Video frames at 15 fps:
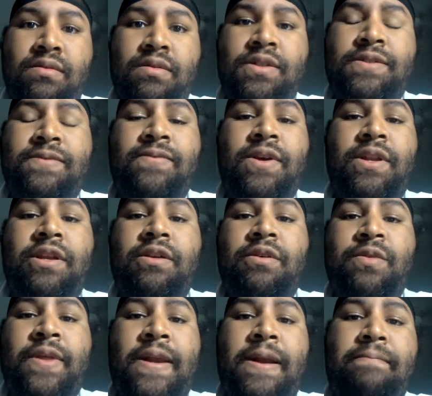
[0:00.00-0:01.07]
this
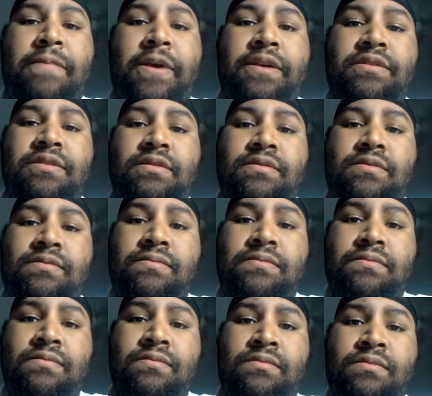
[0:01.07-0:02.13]
video that I make
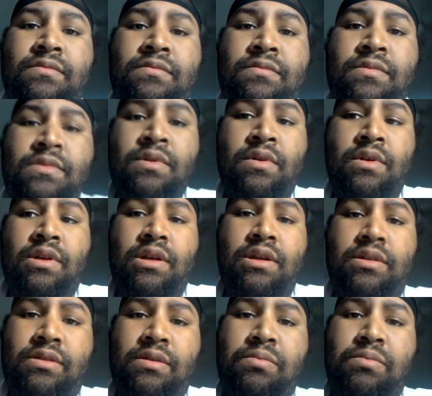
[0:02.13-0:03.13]
is